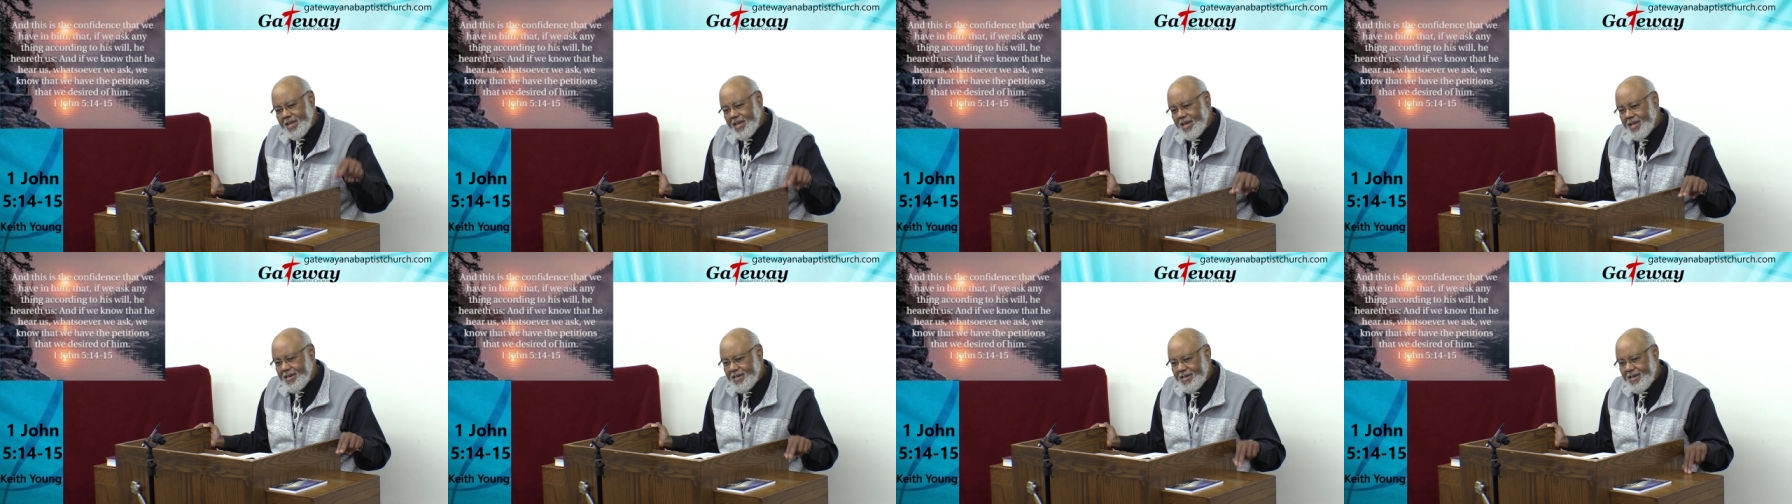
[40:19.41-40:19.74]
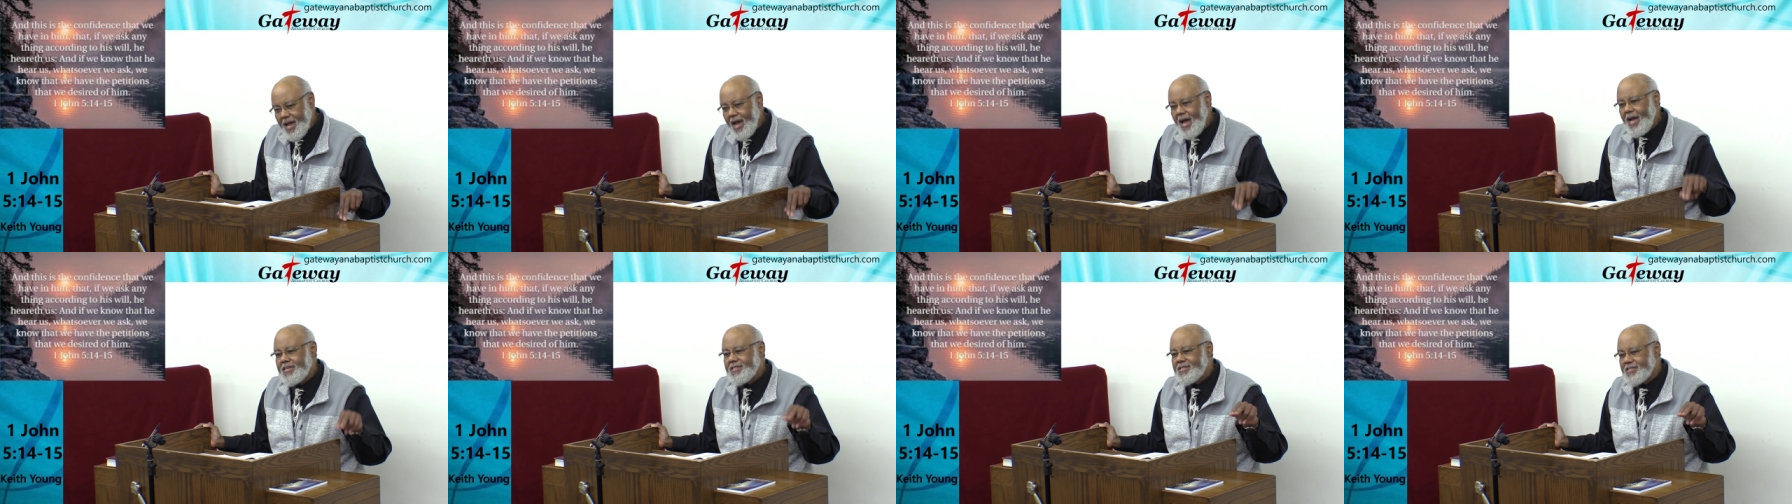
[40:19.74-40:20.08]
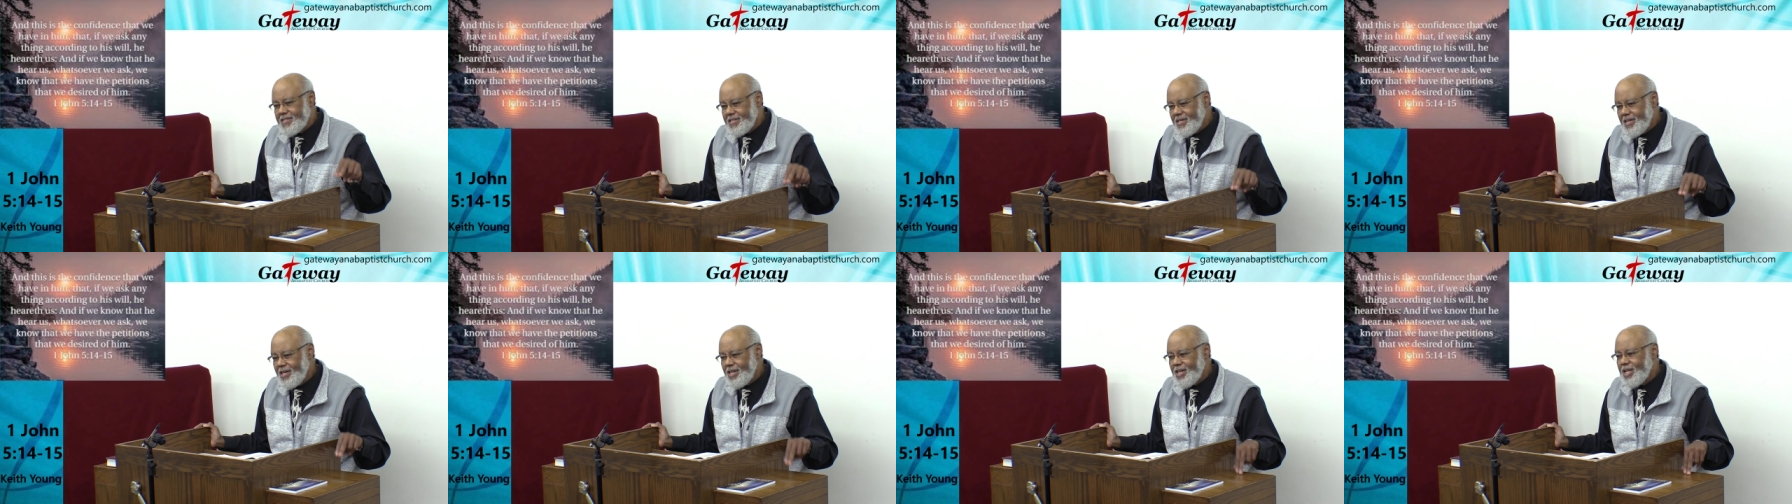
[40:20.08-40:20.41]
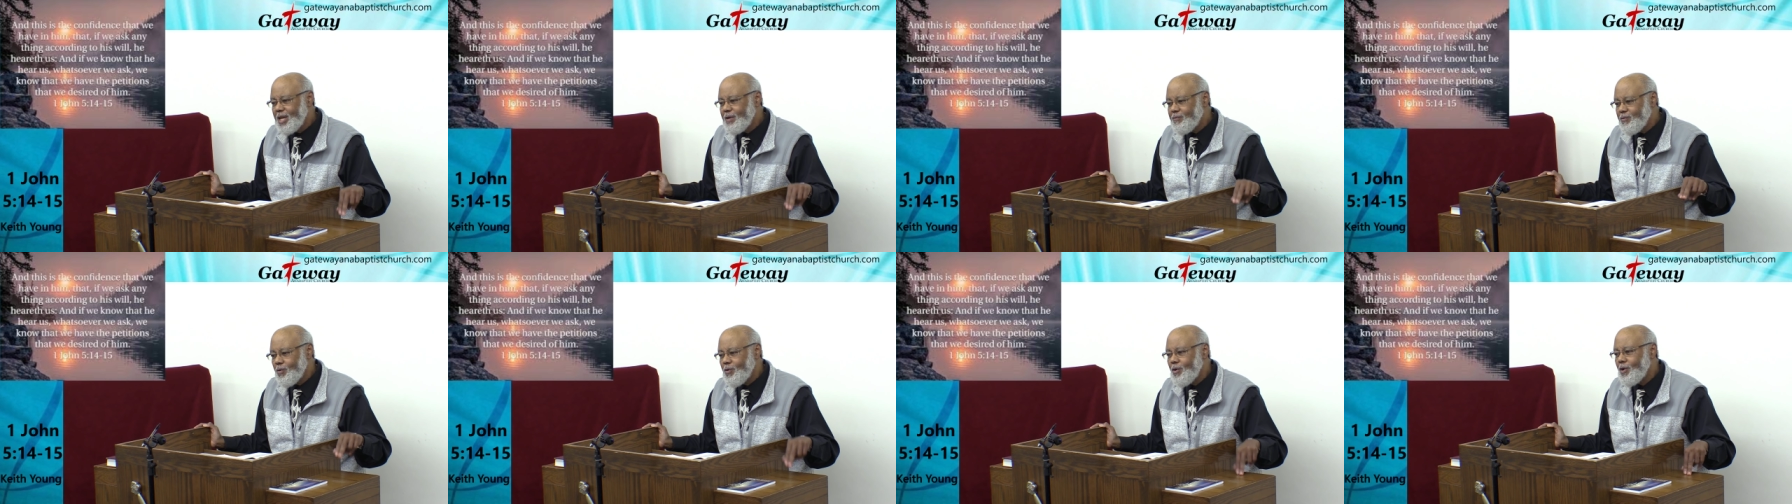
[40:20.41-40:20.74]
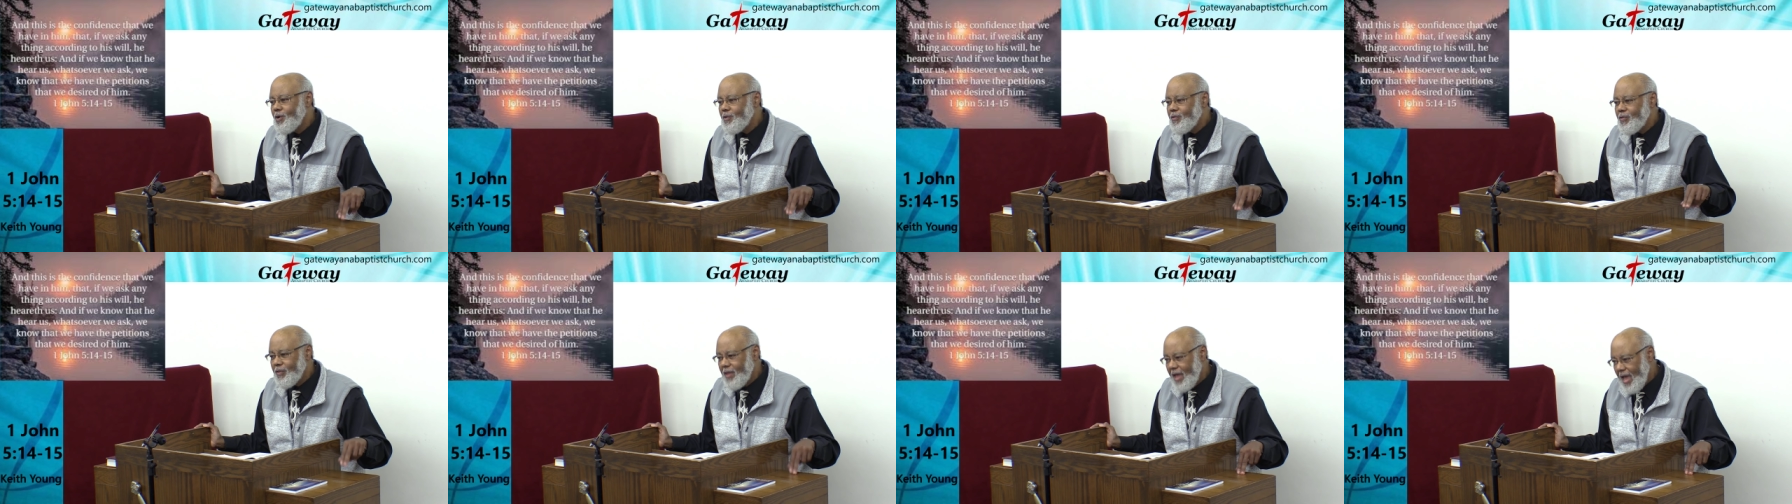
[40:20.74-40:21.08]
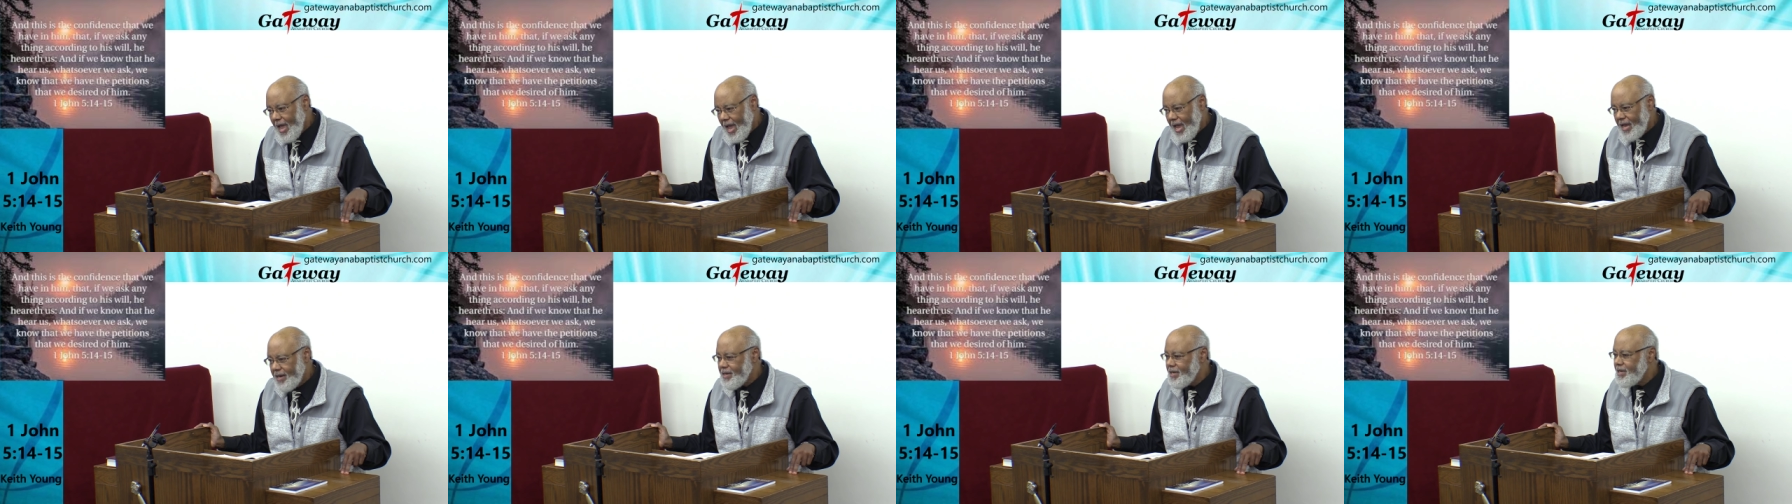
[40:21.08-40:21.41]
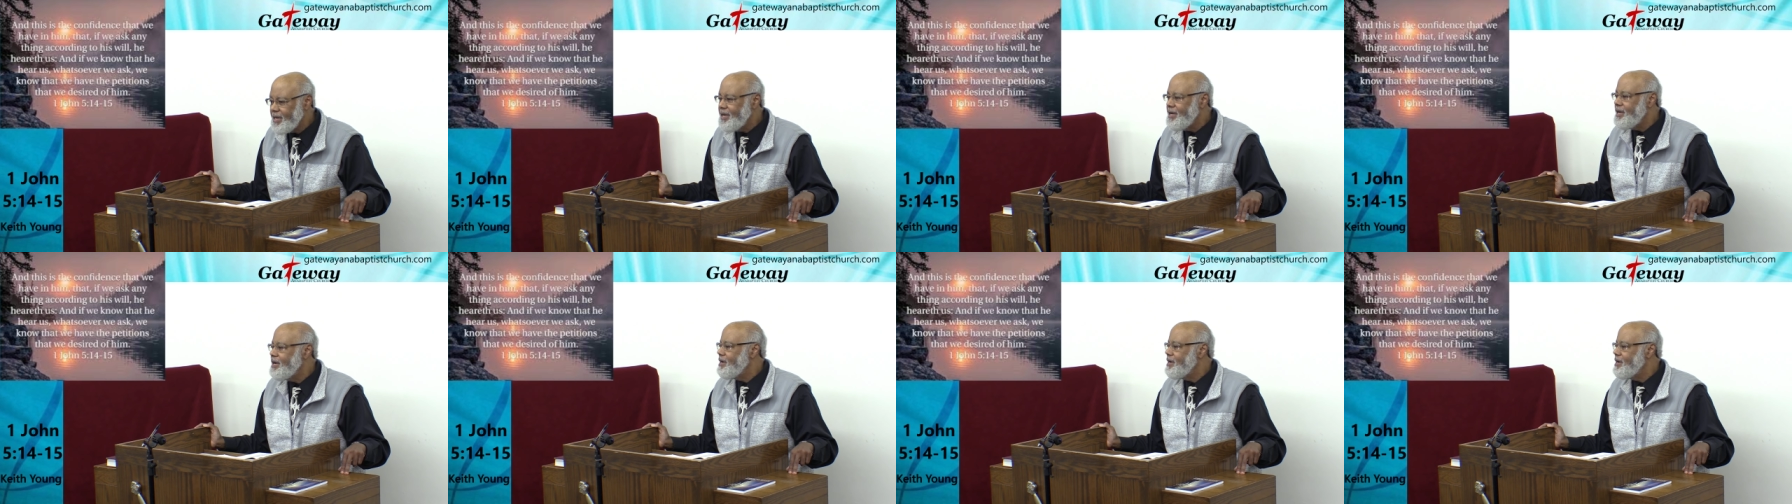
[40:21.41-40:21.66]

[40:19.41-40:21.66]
cannot deliver on that,